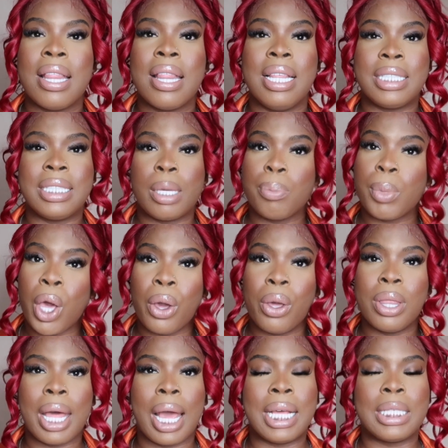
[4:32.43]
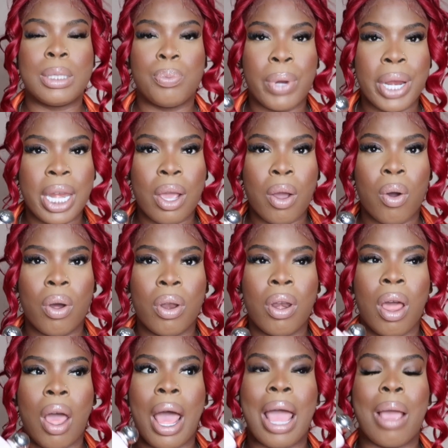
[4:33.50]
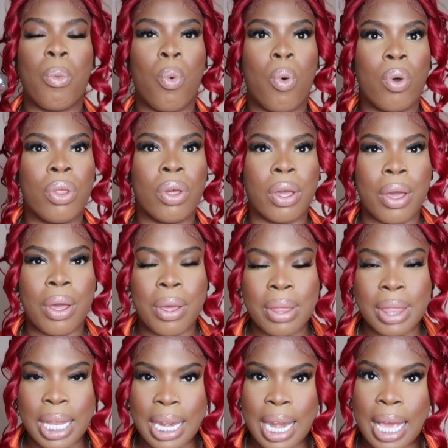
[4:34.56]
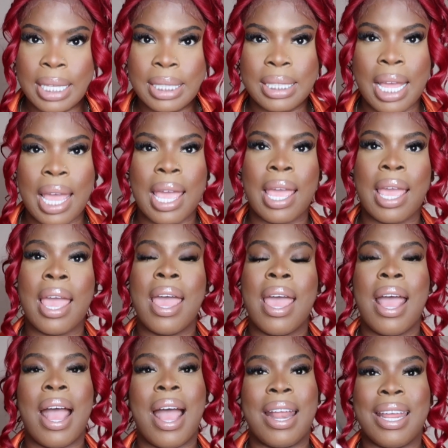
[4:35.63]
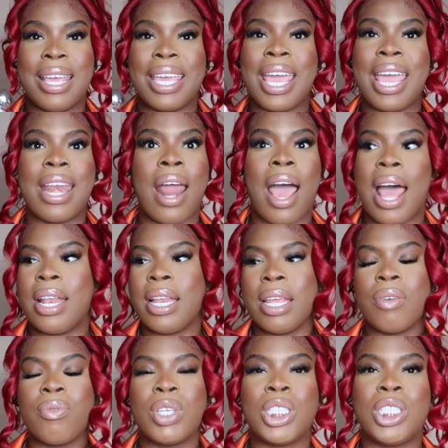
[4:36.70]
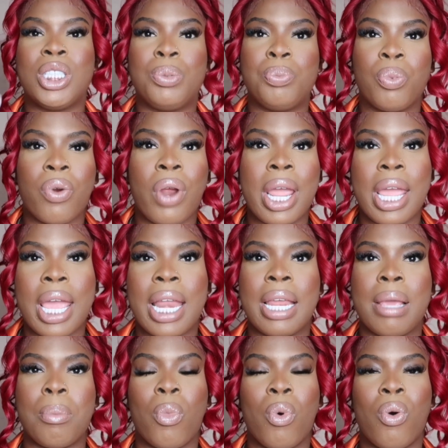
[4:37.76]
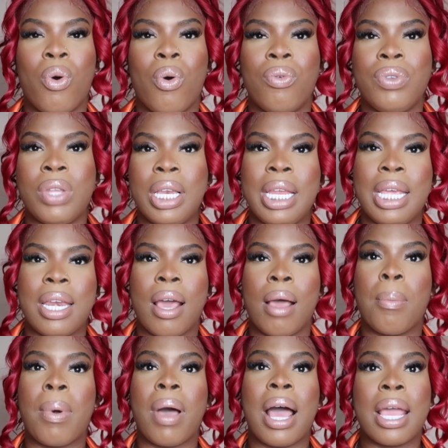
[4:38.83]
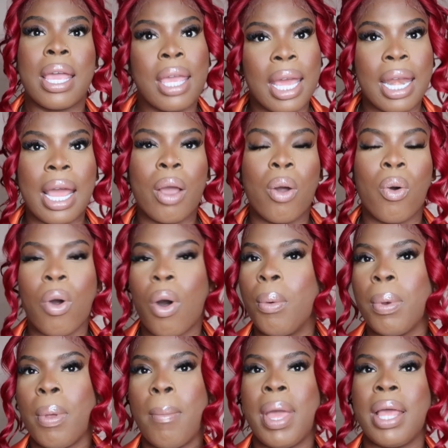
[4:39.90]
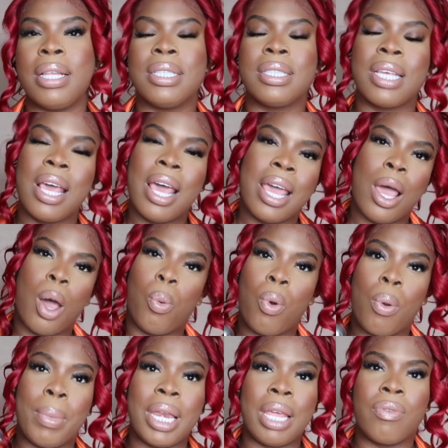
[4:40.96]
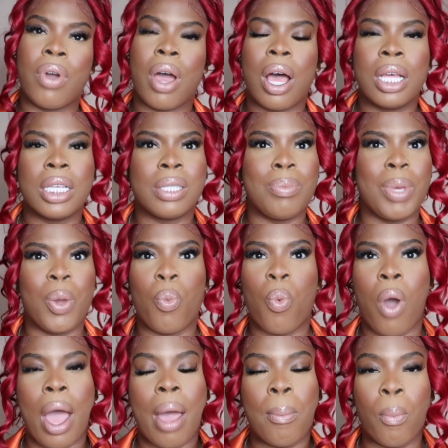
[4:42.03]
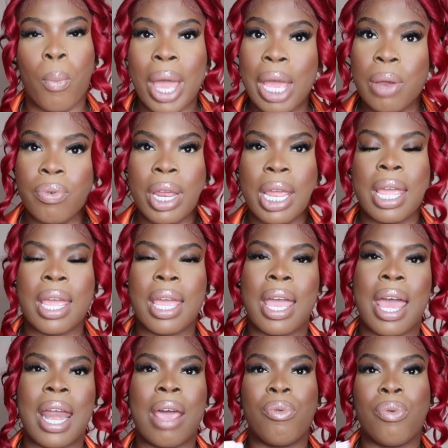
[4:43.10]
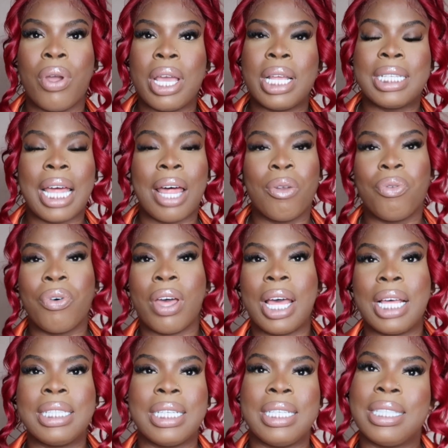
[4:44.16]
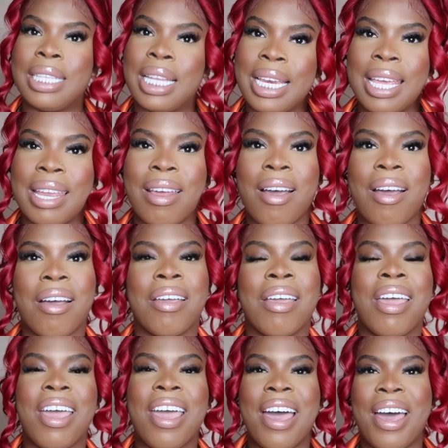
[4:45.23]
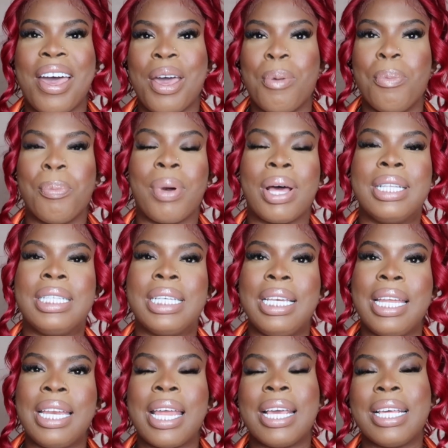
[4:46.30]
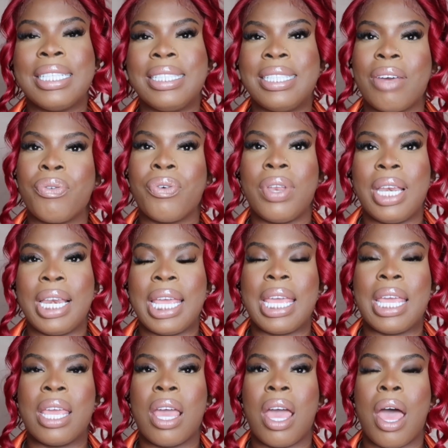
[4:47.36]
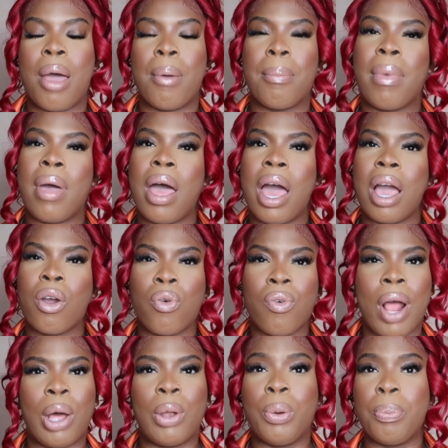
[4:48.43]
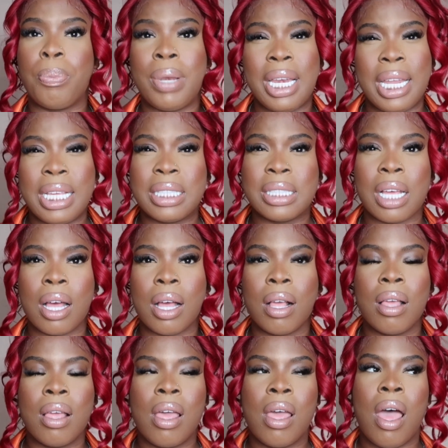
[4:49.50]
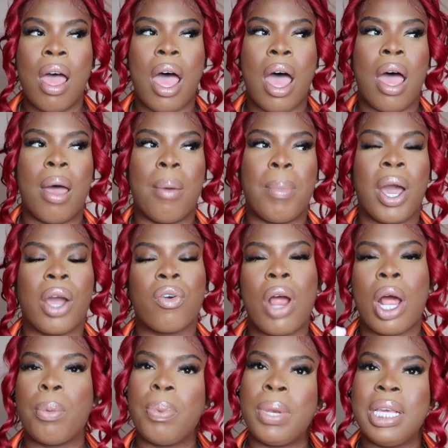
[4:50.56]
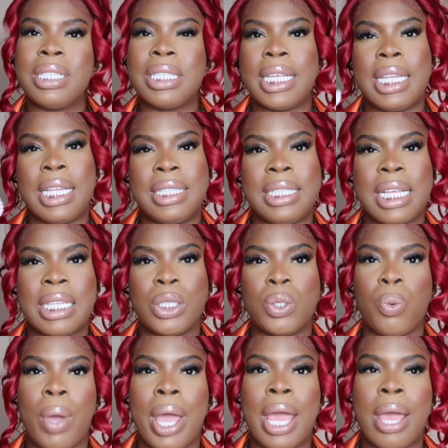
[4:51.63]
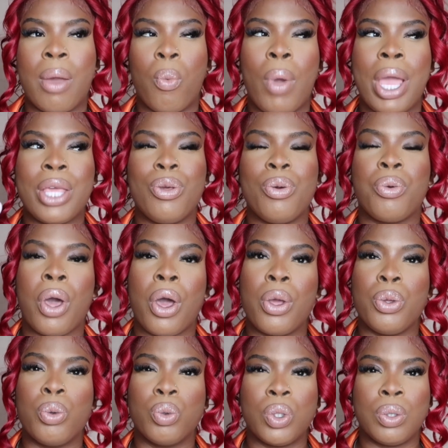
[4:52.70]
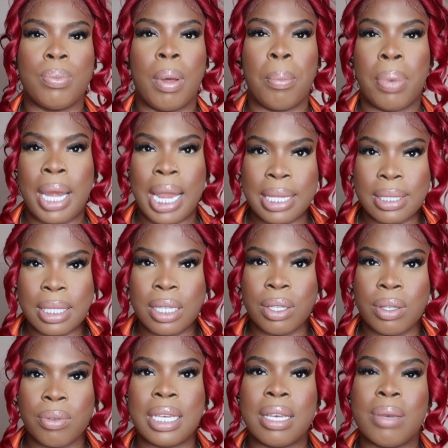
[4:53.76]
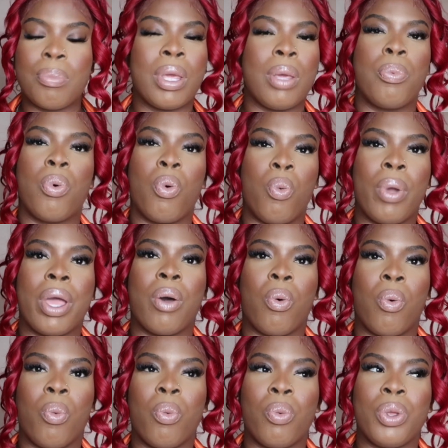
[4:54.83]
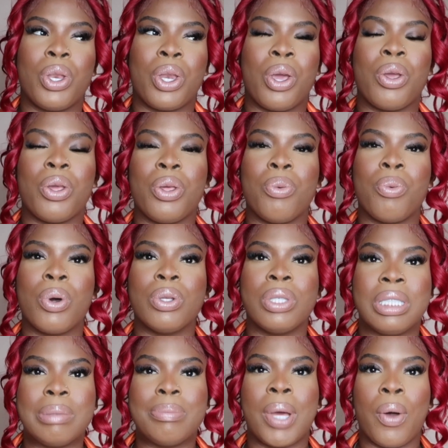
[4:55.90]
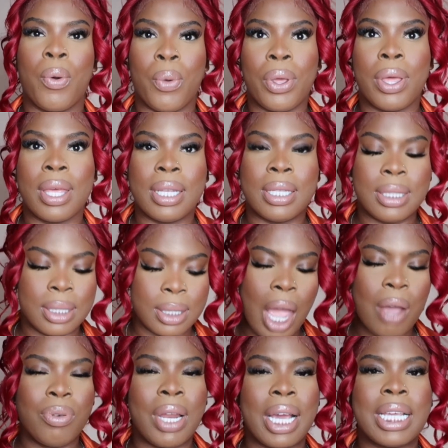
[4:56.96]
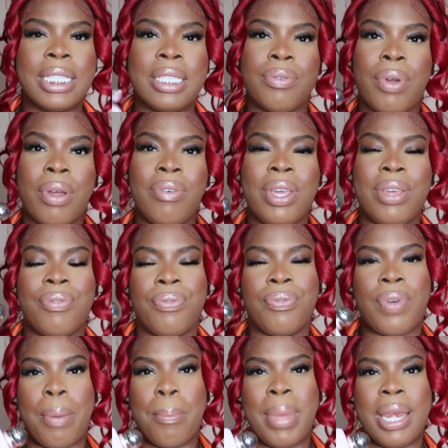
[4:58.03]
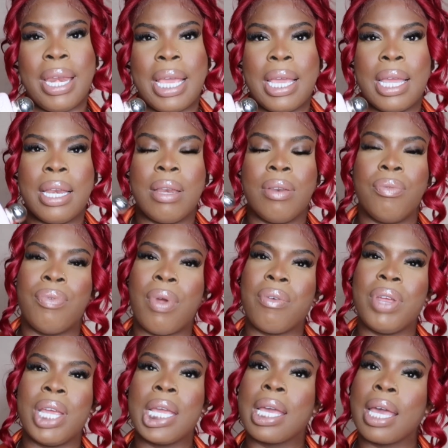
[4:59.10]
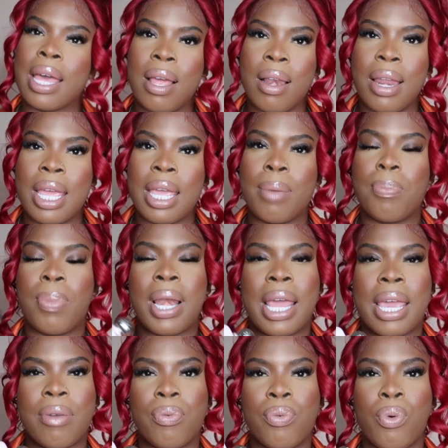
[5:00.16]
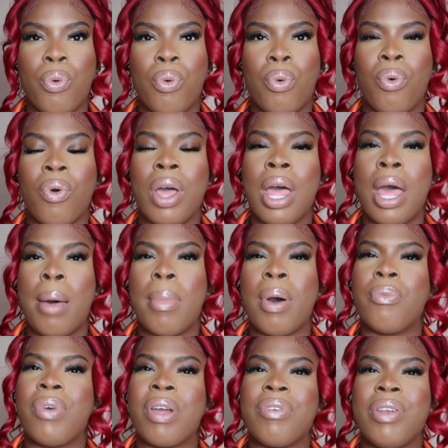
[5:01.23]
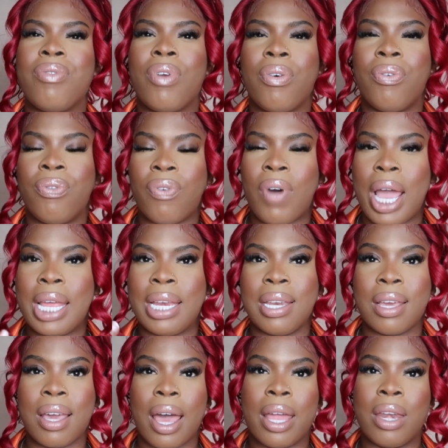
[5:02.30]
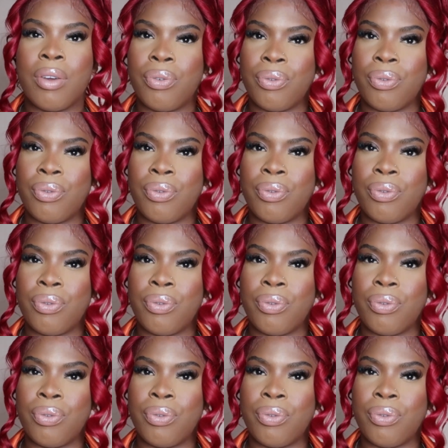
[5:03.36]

The same coat that I sprayed it on, I wore the coat the next day, and again I didn't even spray any more of Delina, but again I got compliments. A woman even asked me what I'm wearing and I wrote it down for her. I said it's Delina. But Delina is definitely a crowd pleaser, in the sense where you go you'll smell pleasant. People will, you know, you will smell good. I feel like it's a very very feminine, very girly, playful, but very refined kind of